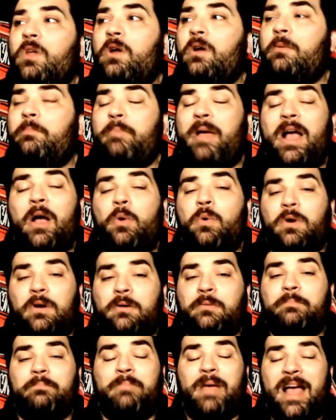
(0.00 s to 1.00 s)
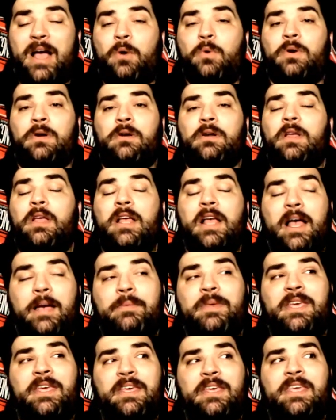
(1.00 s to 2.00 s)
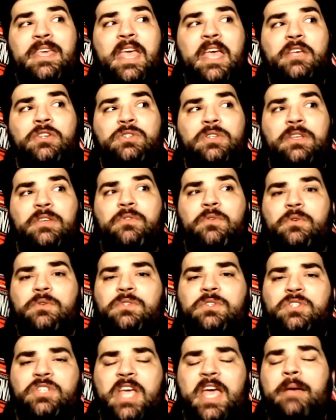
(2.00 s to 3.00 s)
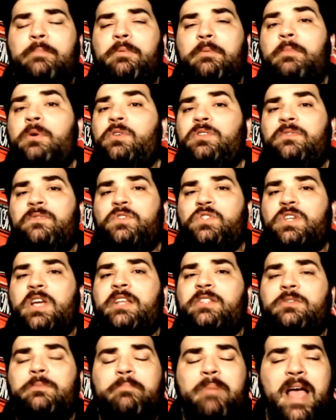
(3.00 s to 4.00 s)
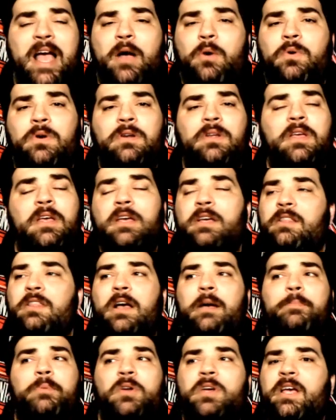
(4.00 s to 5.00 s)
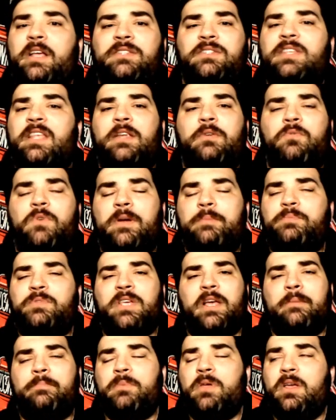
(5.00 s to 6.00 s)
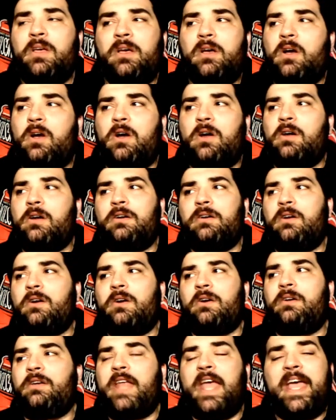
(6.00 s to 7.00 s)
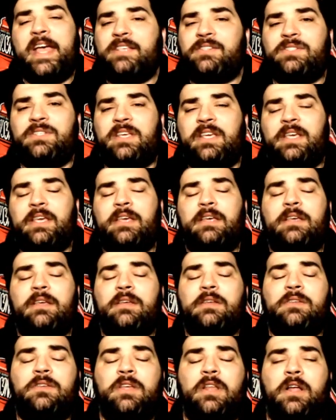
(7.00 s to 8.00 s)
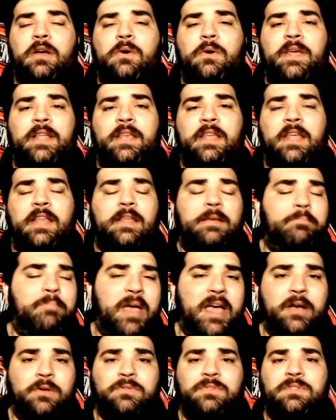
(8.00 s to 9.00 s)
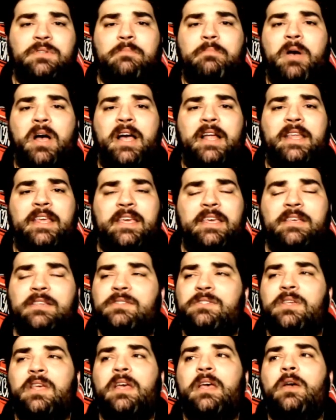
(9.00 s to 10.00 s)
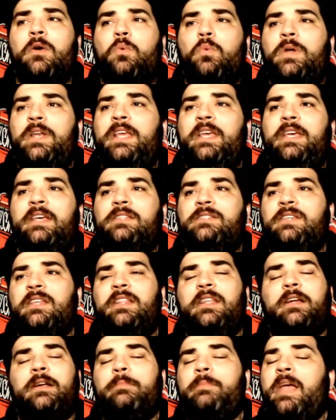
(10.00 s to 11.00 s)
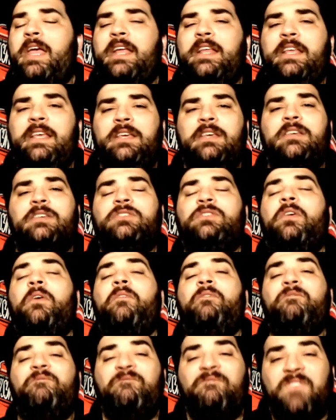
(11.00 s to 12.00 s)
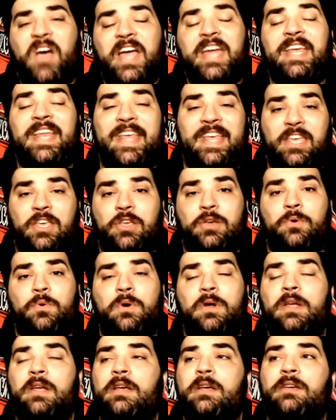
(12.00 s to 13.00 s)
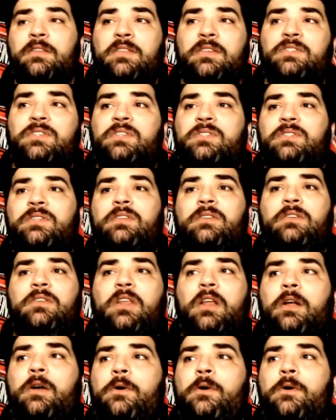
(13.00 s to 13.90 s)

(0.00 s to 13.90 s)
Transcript: are power. I mean, he occasionally throws a jab, but most of his shots are power. The uppercuts that he rips up are nasty, you know, and he pounds the body. When he gets in there, man, he is fighting you. This isn't, you